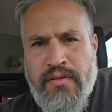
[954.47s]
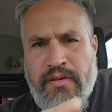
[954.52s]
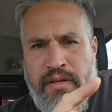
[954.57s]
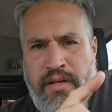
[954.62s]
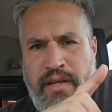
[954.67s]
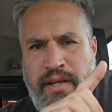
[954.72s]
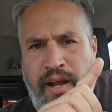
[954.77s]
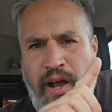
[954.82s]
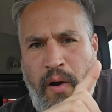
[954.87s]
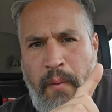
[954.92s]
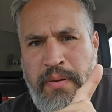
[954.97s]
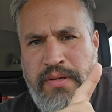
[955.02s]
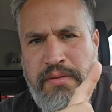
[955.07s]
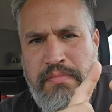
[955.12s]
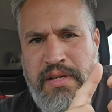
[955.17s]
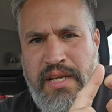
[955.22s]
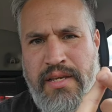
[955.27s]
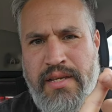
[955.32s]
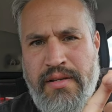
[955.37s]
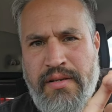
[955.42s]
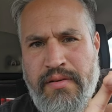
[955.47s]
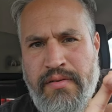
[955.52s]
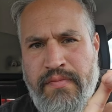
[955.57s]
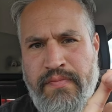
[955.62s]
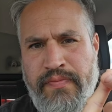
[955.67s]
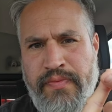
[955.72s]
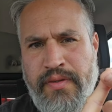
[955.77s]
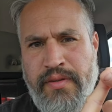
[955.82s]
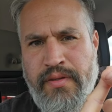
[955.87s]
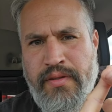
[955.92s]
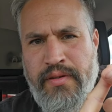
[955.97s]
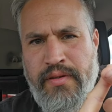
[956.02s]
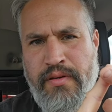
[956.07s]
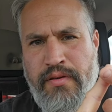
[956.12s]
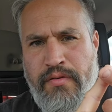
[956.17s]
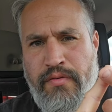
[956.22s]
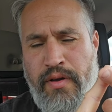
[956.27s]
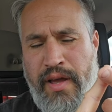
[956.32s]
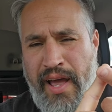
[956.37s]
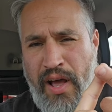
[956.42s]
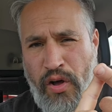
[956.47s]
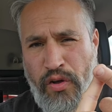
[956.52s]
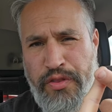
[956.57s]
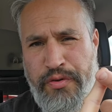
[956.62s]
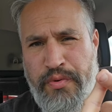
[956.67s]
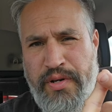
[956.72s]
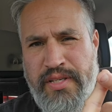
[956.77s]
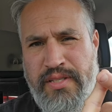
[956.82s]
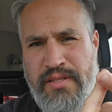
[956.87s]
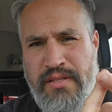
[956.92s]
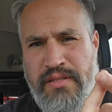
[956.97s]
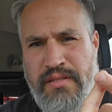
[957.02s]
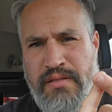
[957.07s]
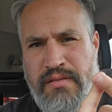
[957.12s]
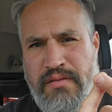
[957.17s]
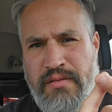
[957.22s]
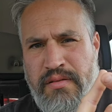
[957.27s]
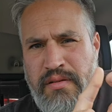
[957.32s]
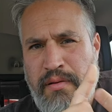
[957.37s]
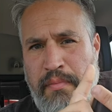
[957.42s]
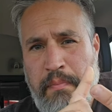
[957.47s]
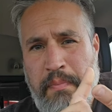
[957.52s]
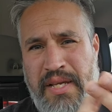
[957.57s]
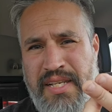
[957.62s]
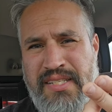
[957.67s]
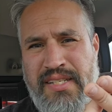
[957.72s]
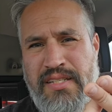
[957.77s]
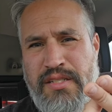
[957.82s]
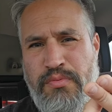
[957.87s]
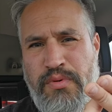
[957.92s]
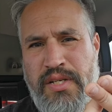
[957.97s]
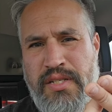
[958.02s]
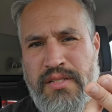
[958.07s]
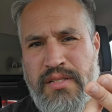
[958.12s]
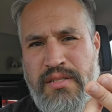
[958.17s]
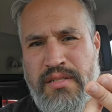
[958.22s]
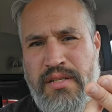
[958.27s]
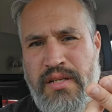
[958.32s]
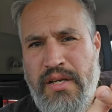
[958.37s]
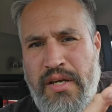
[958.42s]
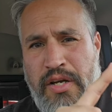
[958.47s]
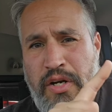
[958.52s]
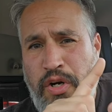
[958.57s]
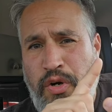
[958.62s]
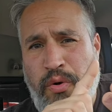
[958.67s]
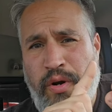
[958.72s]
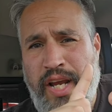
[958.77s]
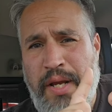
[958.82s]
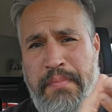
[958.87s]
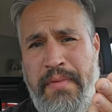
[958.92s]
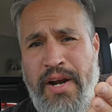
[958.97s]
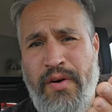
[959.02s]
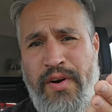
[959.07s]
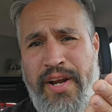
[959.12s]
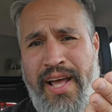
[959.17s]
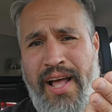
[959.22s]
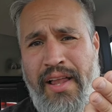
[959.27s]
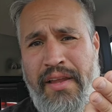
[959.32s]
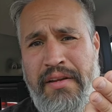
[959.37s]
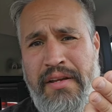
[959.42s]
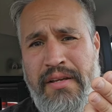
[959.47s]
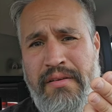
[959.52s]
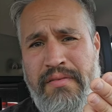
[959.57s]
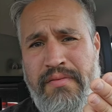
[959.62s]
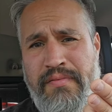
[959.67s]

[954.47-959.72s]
it helps me, health reasons, business reasons, create my reality.